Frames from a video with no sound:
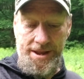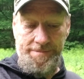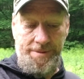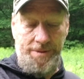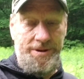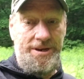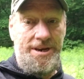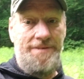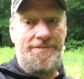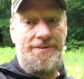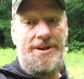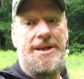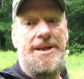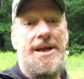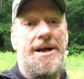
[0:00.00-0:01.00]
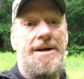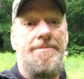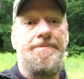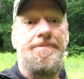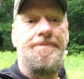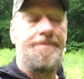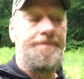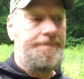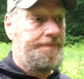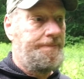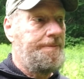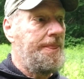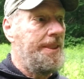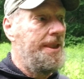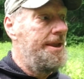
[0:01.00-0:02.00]
But we definitely um,
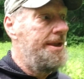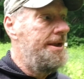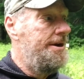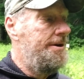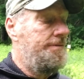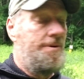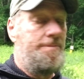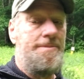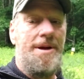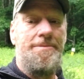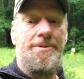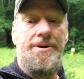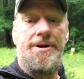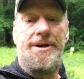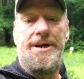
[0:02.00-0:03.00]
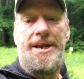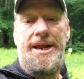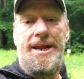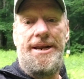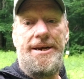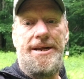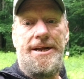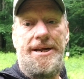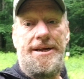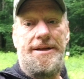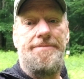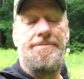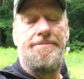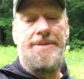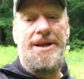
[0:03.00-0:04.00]
remember and uh,
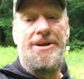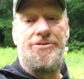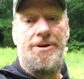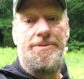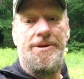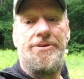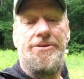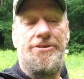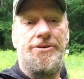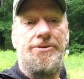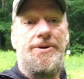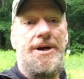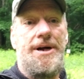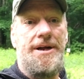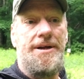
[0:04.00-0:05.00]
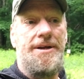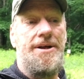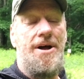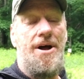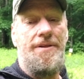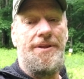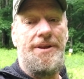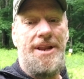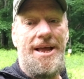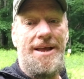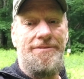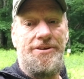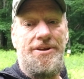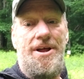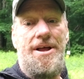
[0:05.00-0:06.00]
pay tribute to uh, all the
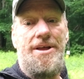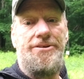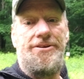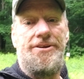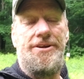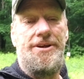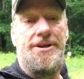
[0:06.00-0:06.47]
lives lost